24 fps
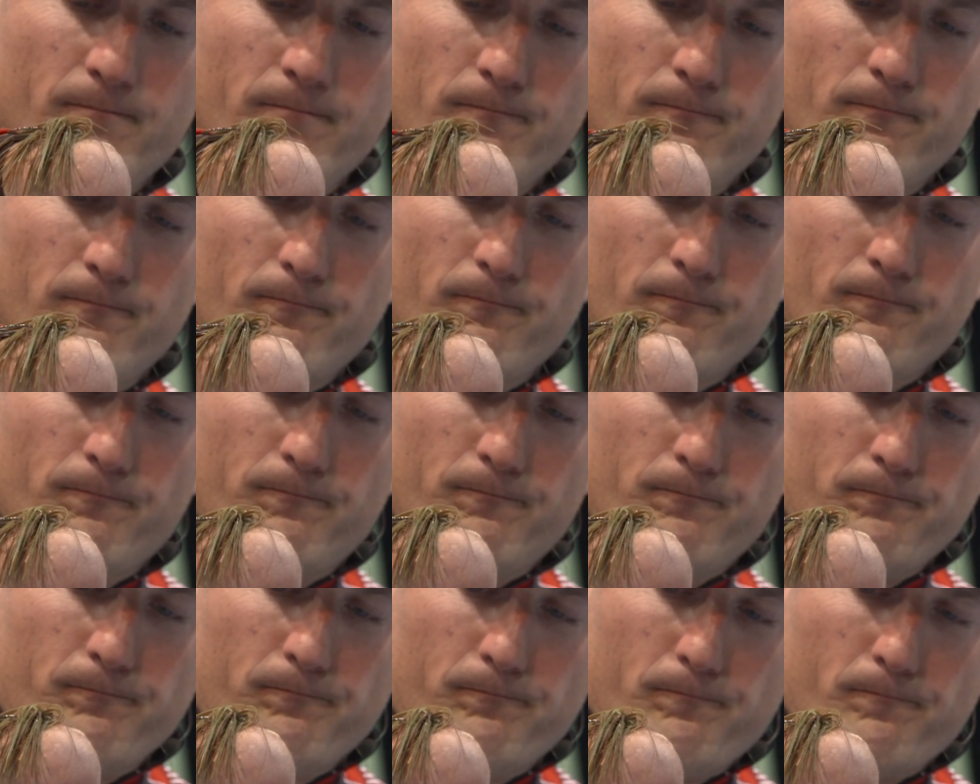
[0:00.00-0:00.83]

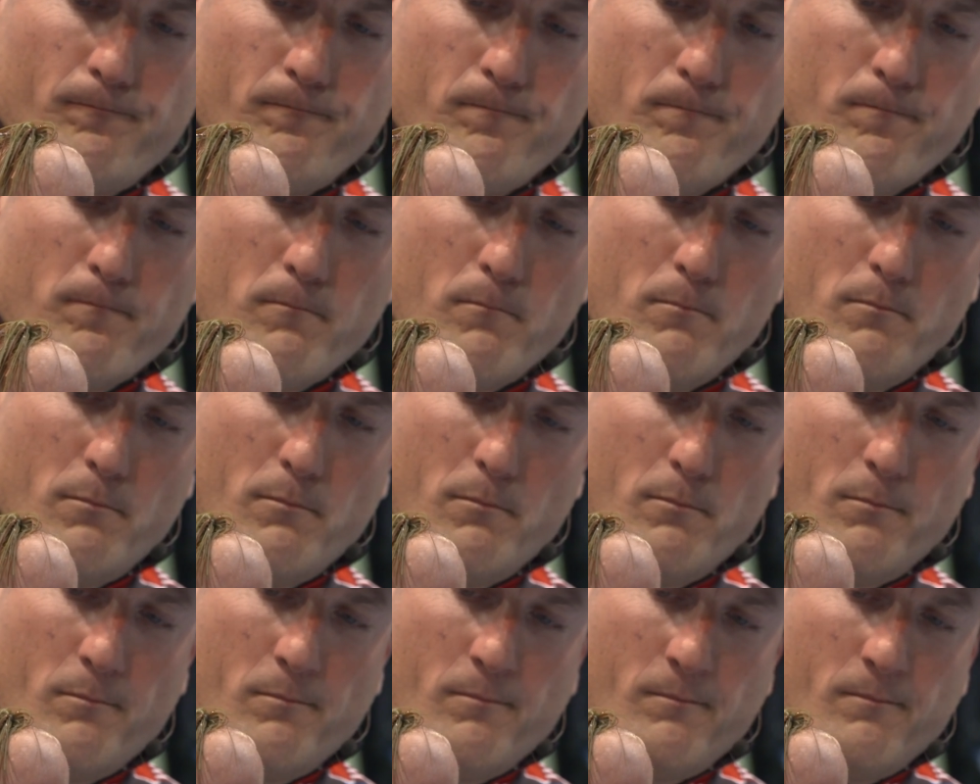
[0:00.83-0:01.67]

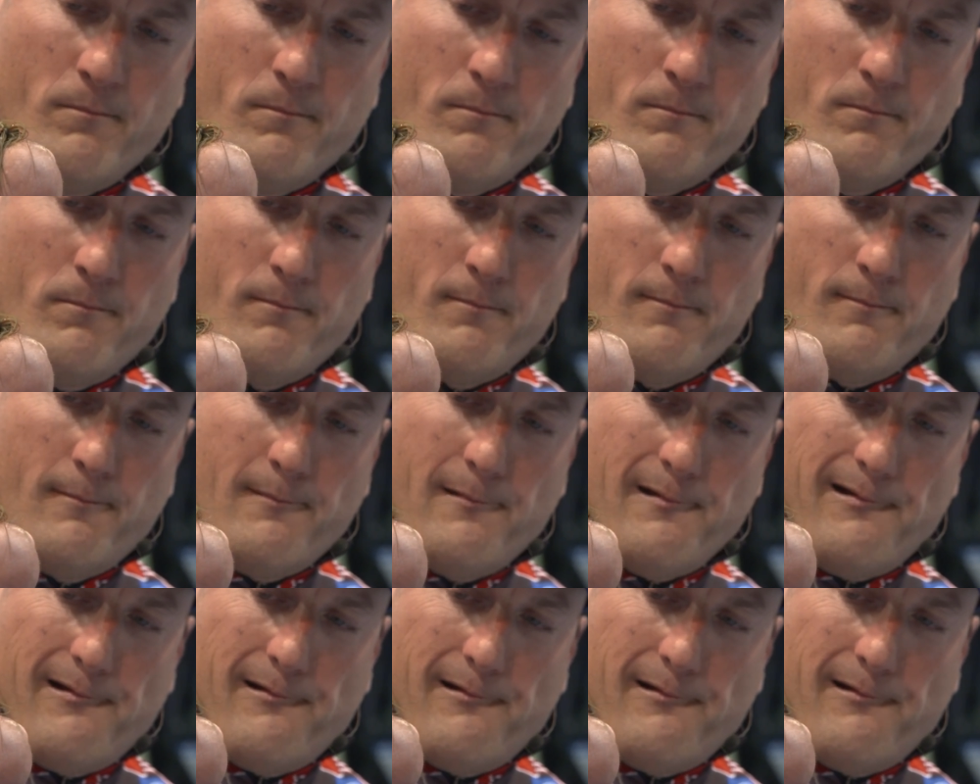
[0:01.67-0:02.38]
Nothing is said.